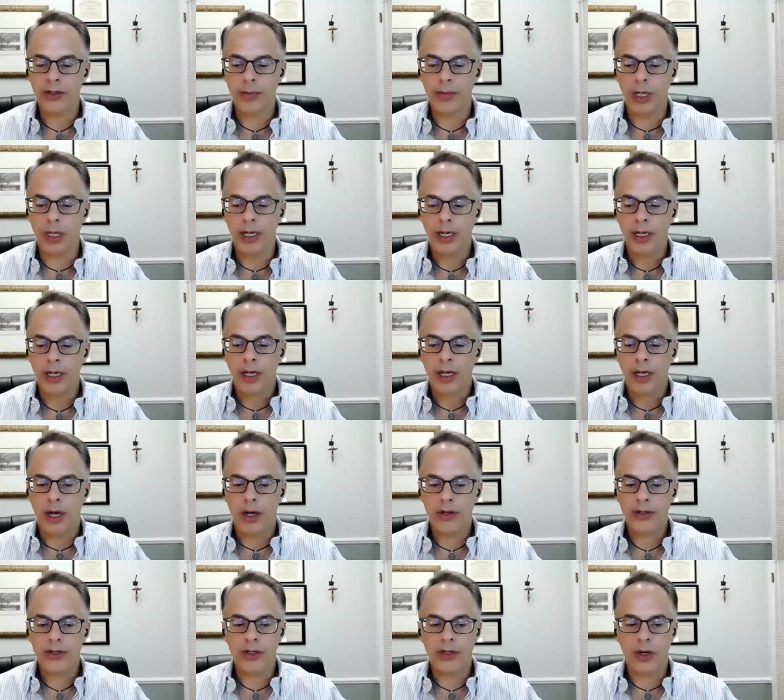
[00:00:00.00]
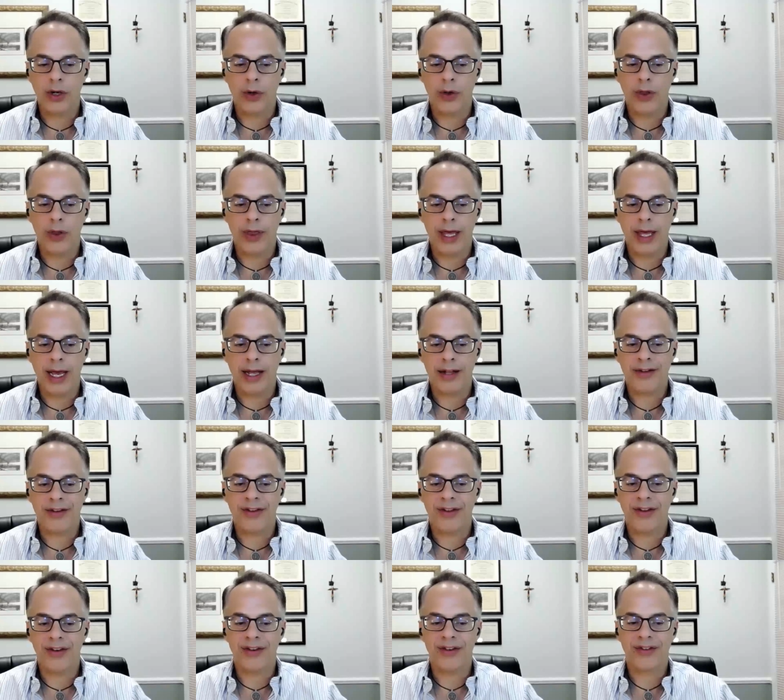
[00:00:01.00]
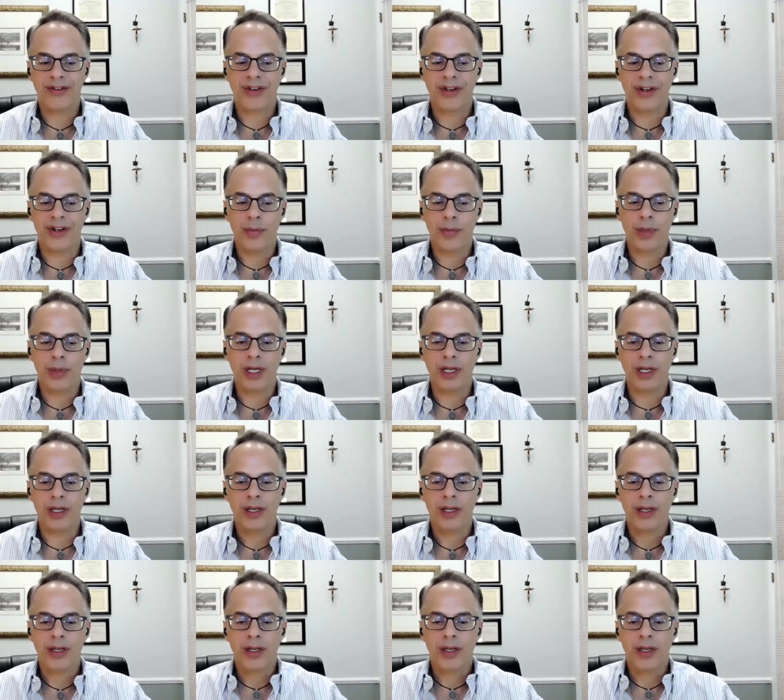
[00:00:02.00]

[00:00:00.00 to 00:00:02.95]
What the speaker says: but also that there's going to be